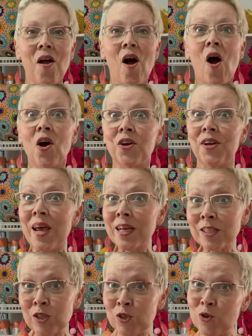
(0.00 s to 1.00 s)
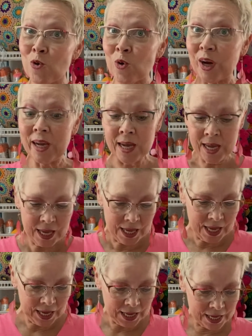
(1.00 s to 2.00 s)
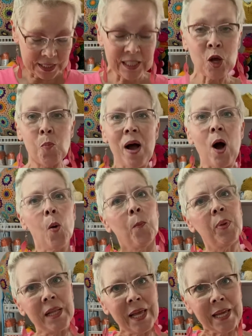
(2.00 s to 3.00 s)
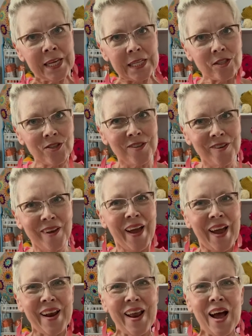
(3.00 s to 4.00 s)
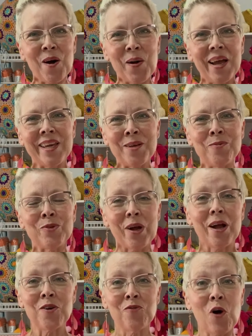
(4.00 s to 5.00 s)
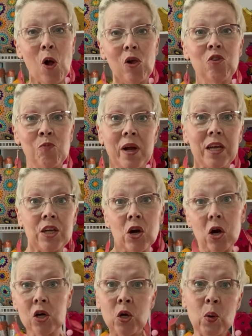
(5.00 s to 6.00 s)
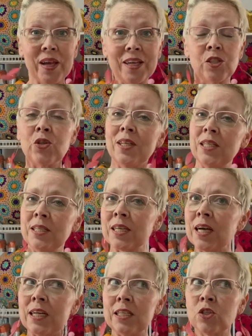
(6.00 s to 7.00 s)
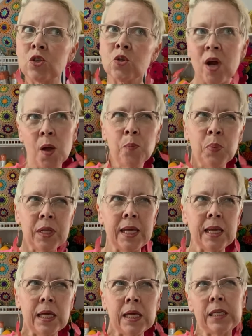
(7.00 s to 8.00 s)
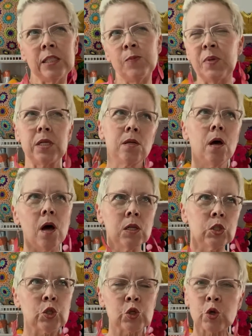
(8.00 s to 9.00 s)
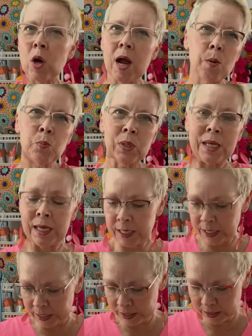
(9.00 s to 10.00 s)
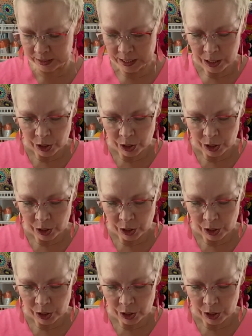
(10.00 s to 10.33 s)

Our next story is about blankets and how I keep track of all of my yarn going into these kind of scrap blankets, but not scrap blankets.